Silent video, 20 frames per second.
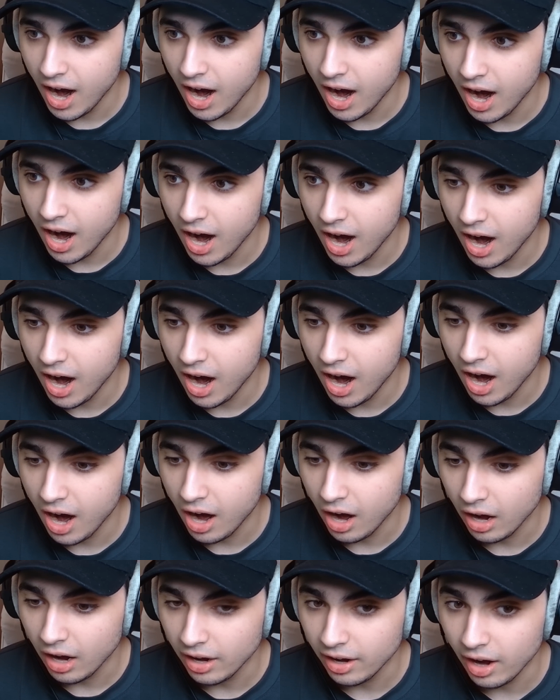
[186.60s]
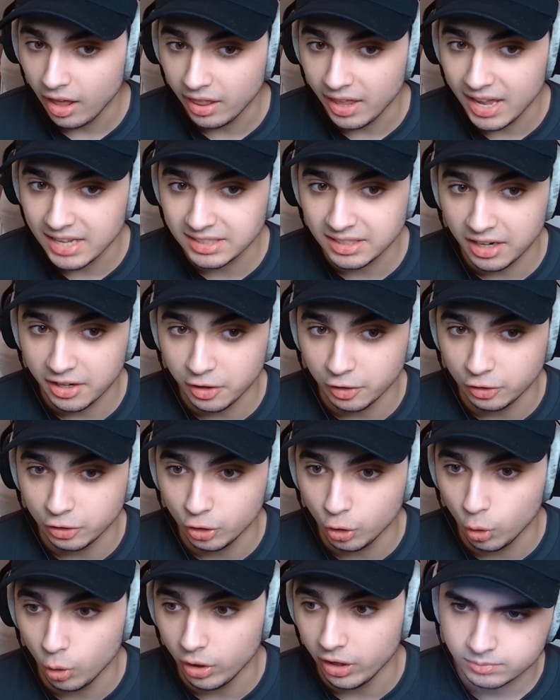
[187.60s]
you were saying? Now that's how you
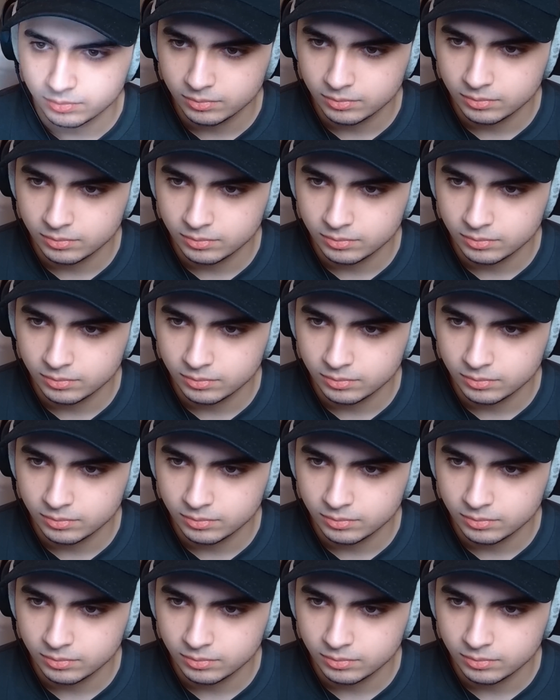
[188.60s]
do it.